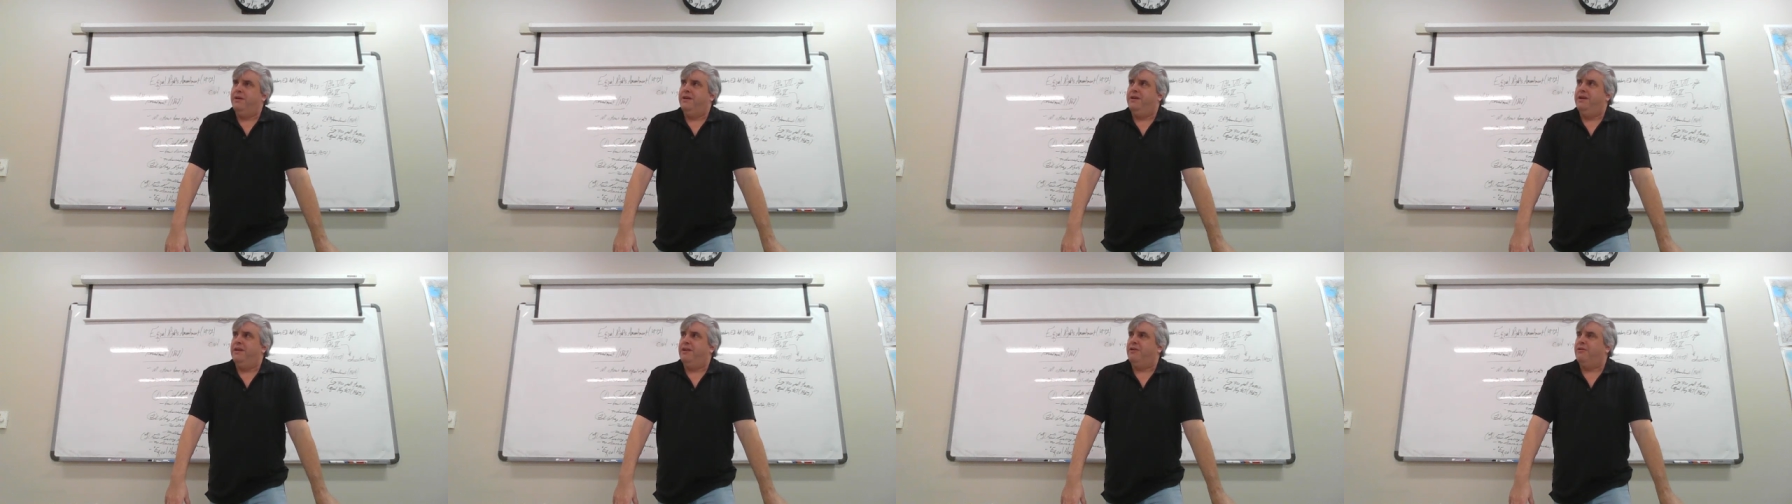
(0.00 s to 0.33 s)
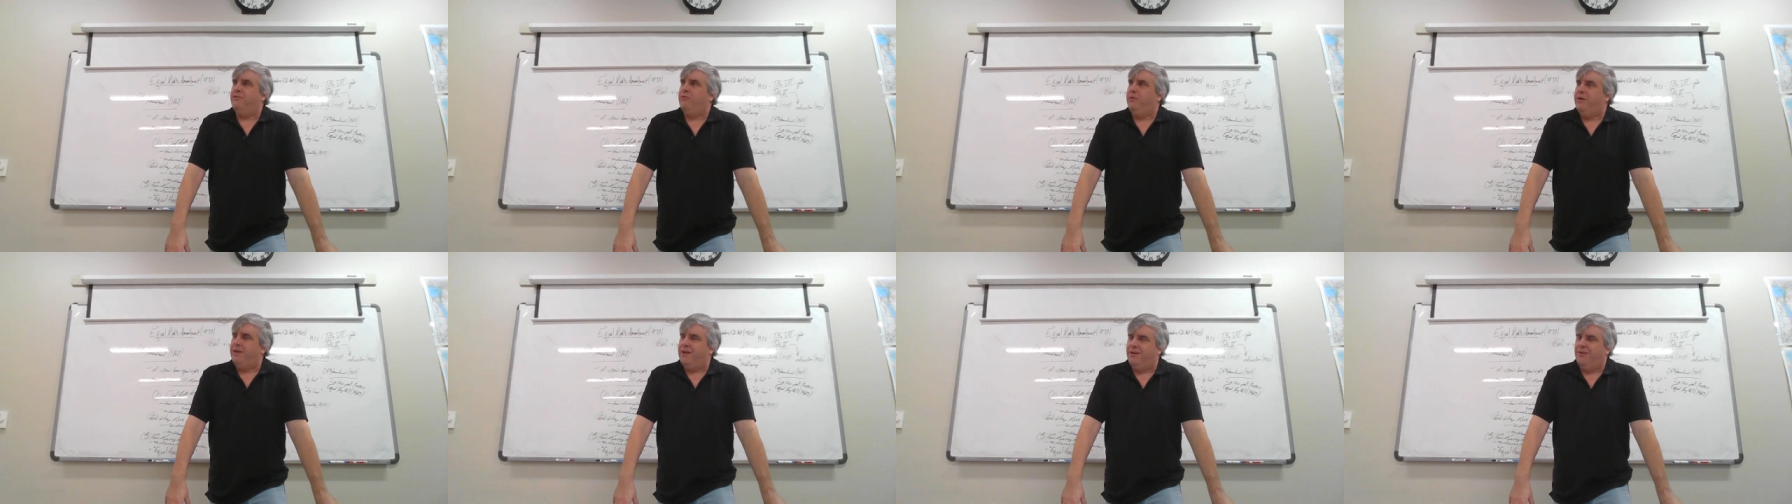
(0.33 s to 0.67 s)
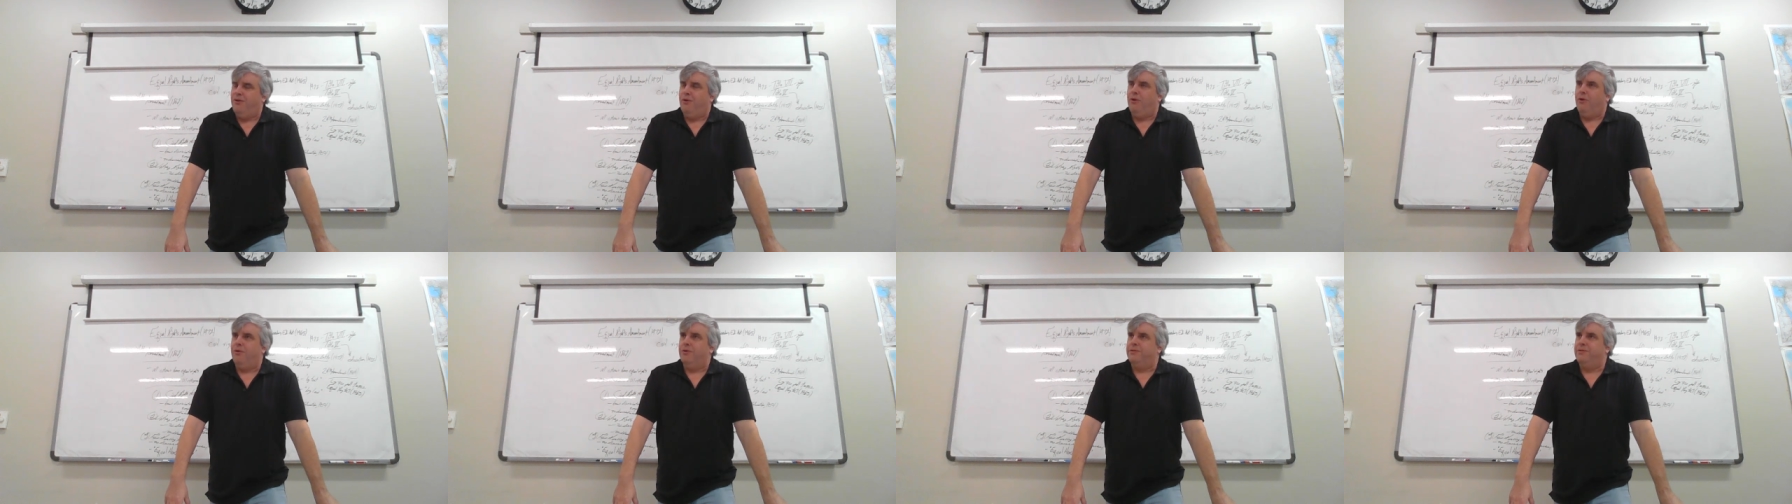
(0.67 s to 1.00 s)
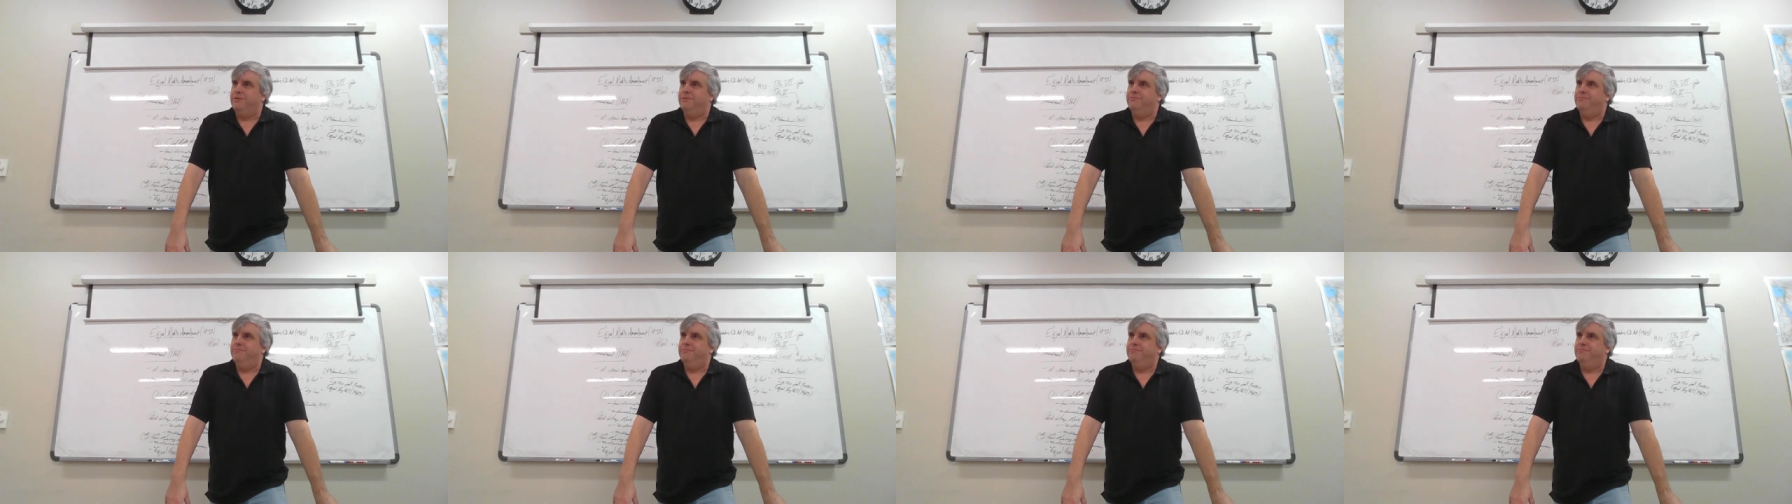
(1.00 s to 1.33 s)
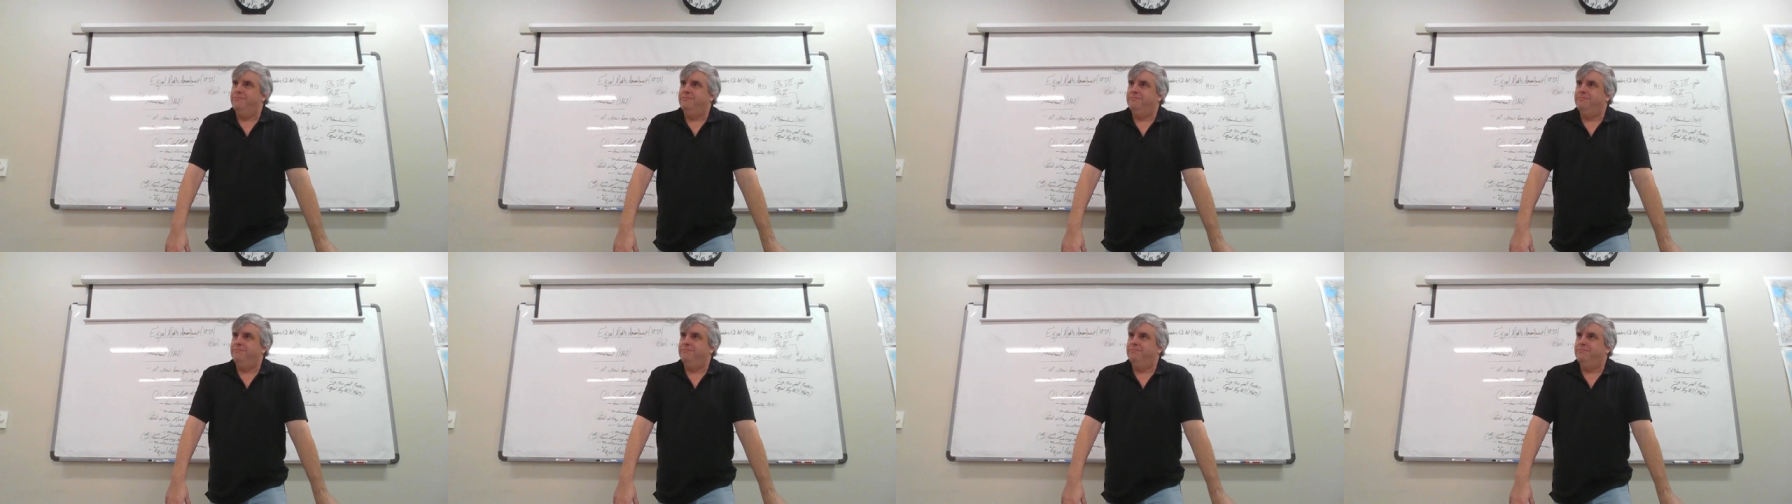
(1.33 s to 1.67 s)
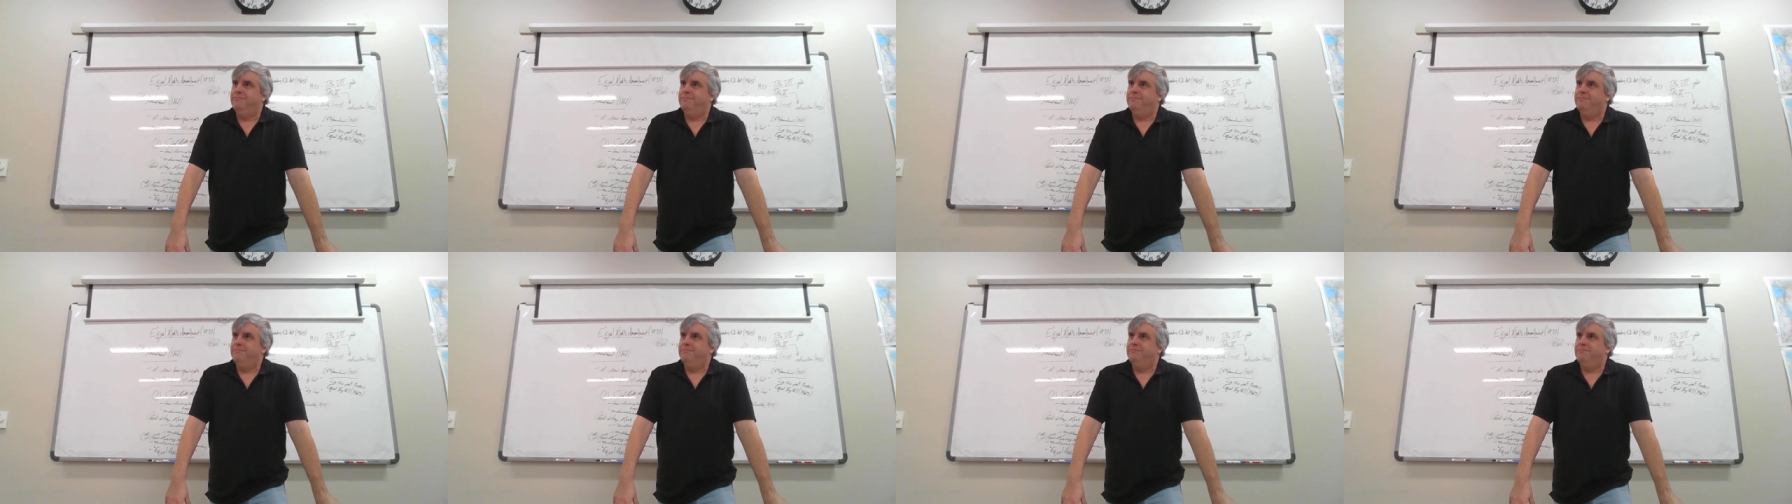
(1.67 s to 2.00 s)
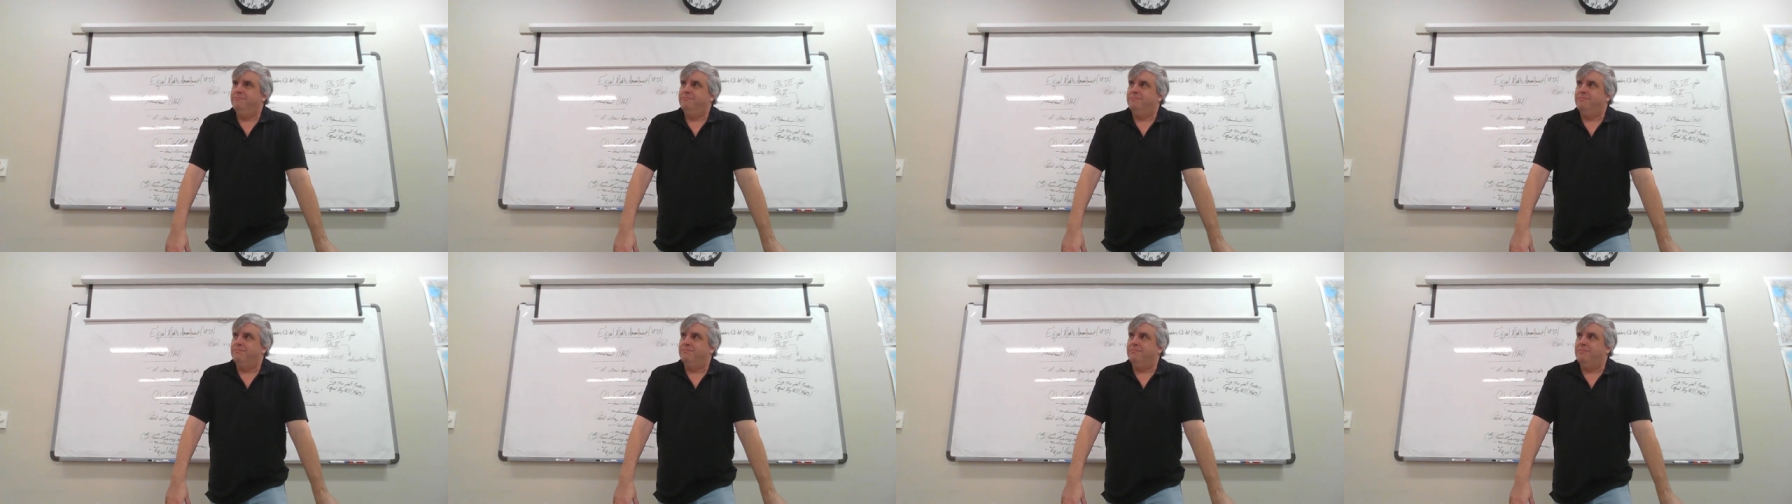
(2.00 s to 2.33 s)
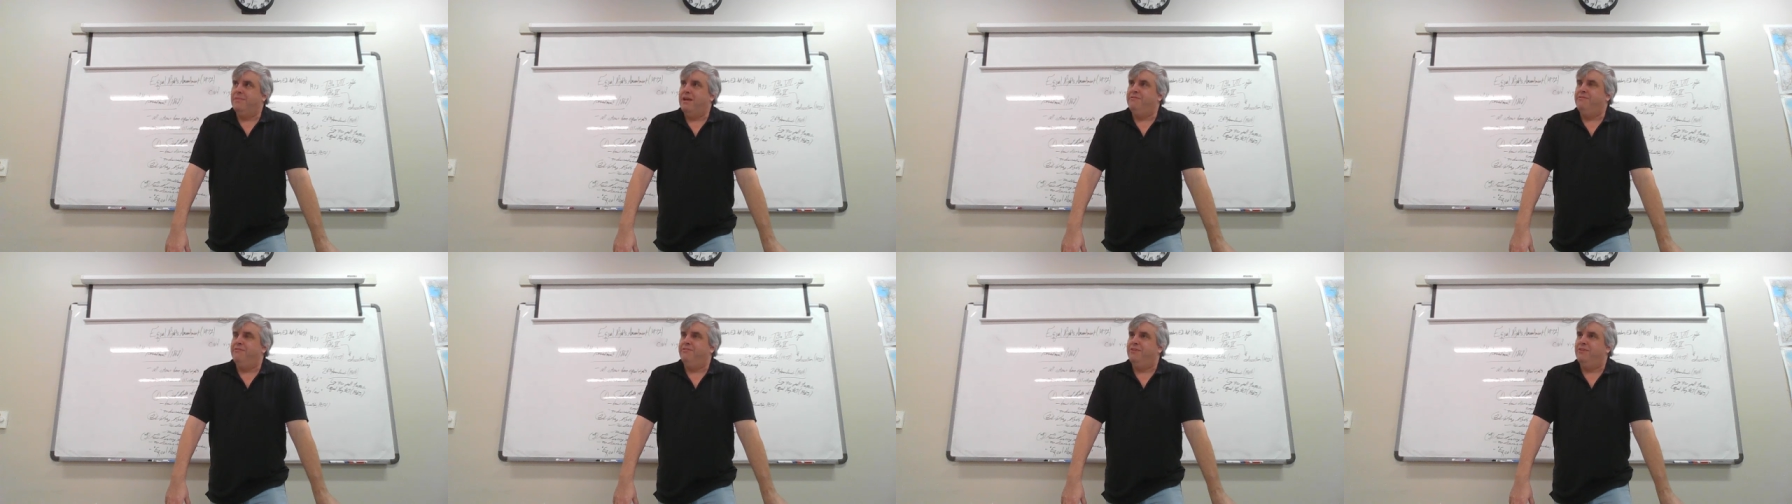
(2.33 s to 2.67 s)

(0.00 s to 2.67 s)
get a credit card, even